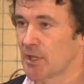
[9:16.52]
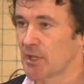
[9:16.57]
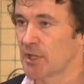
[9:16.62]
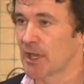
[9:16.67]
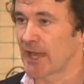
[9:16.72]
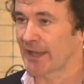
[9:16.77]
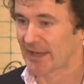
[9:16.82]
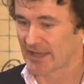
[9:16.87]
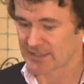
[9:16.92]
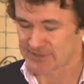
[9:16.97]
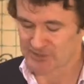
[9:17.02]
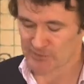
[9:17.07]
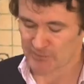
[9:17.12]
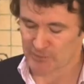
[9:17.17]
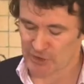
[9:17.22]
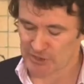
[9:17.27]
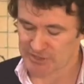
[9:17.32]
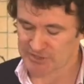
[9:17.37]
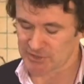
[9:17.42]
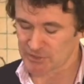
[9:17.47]
against the
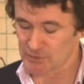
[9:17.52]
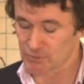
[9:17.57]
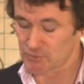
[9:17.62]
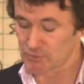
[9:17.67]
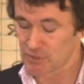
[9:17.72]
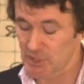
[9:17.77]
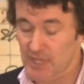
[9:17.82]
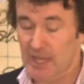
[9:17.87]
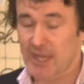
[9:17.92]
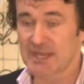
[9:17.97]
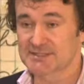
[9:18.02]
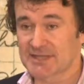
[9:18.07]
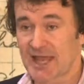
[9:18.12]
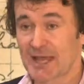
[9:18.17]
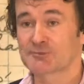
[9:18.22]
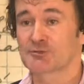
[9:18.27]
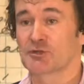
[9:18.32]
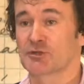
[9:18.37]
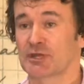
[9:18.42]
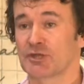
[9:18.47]
person who has
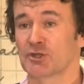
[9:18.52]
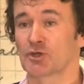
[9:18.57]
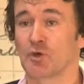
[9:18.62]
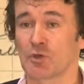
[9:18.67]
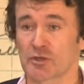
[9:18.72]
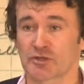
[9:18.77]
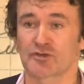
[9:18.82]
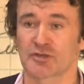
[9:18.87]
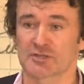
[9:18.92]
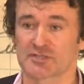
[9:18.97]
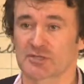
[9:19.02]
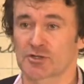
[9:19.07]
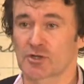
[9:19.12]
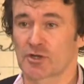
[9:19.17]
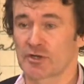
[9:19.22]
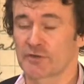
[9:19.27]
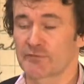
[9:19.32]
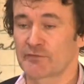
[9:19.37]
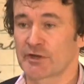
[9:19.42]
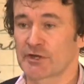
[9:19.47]
absolutely no interest in
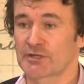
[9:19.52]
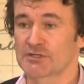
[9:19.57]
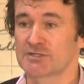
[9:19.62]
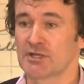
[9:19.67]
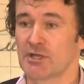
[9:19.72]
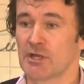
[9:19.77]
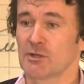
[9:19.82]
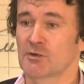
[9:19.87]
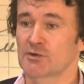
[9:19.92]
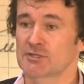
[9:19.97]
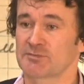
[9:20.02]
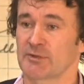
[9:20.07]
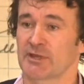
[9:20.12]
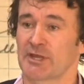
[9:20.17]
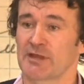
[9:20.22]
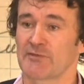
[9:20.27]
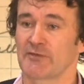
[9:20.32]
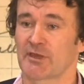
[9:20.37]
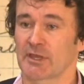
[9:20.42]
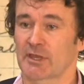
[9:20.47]
current affairs, who's been
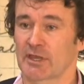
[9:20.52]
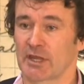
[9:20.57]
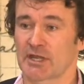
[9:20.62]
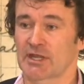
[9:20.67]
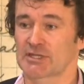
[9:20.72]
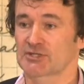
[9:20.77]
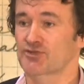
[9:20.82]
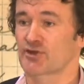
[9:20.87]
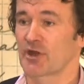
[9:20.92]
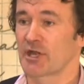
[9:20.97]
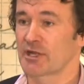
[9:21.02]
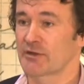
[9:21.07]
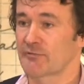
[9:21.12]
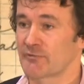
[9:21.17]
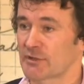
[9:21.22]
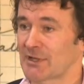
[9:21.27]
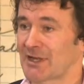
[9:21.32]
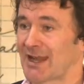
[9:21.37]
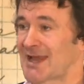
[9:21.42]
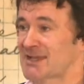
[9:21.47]
living in Australia
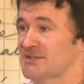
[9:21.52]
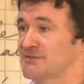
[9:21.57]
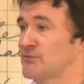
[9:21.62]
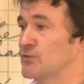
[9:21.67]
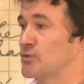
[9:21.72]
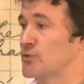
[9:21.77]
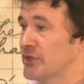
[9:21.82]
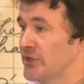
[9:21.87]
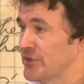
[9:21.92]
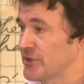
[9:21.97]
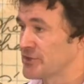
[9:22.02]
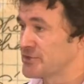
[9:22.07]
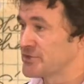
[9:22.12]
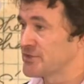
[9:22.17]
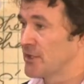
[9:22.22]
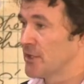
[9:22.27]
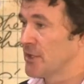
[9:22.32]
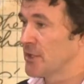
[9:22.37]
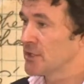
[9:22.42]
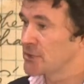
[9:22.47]
for the last 4 years.
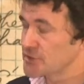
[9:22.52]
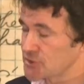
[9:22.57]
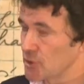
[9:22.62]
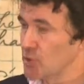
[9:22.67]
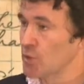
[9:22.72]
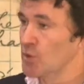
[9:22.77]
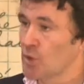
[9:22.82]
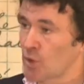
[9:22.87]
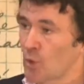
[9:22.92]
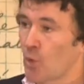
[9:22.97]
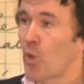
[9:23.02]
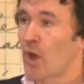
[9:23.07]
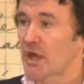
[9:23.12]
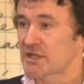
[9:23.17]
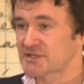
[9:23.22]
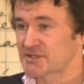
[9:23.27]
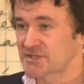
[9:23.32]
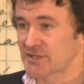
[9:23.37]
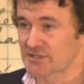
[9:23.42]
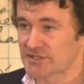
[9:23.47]
So
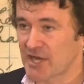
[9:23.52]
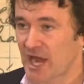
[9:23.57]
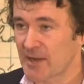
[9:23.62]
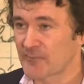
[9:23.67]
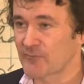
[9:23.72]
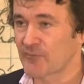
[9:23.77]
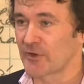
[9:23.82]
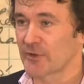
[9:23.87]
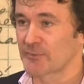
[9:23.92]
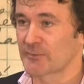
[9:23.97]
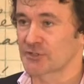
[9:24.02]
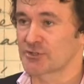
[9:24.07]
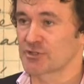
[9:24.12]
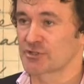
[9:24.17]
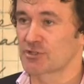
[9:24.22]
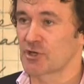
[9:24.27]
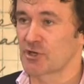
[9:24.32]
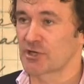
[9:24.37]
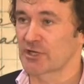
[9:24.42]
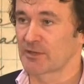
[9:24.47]
what's the time frame that you're
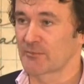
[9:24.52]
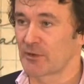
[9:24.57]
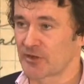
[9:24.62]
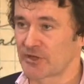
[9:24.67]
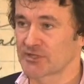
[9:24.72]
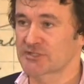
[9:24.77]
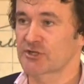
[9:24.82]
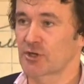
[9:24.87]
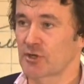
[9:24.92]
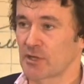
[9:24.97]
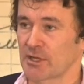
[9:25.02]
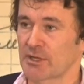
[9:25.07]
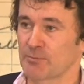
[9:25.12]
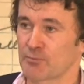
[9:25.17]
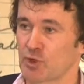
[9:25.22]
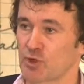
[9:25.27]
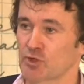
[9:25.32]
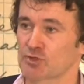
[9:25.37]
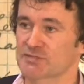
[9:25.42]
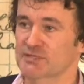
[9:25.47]
talking about? It certainly
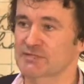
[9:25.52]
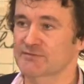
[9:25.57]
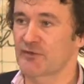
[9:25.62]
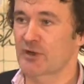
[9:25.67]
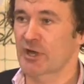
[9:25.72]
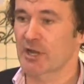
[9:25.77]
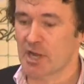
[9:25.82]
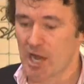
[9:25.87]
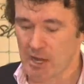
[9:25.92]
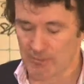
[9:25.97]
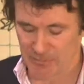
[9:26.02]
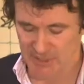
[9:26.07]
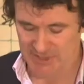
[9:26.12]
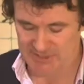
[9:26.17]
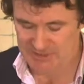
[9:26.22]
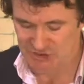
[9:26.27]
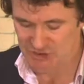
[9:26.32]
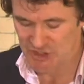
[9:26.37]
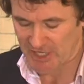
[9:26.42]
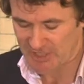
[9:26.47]
poses very
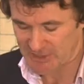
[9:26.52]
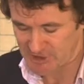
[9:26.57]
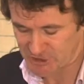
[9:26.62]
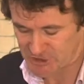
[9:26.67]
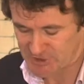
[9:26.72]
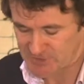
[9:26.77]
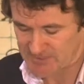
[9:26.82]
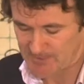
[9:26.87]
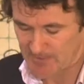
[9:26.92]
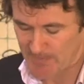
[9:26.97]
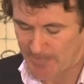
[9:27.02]
complex challenges.